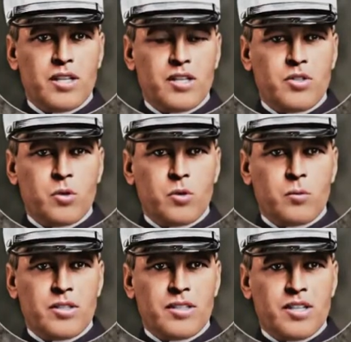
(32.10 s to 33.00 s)
moved here, though
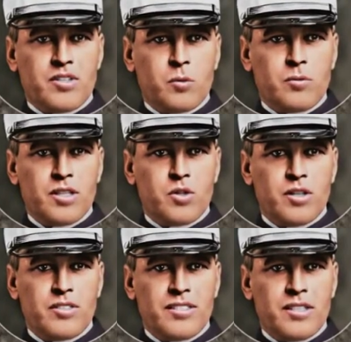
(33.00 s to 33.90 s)
it was clear he was
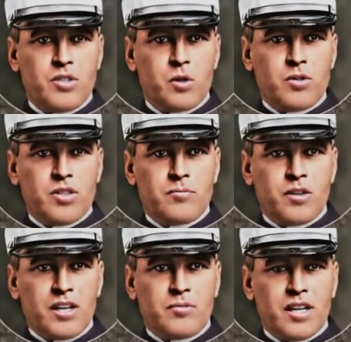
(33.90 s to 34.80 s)
increasingly drawn to
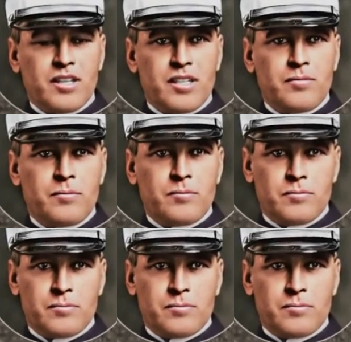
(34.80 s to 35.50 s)
firefighting.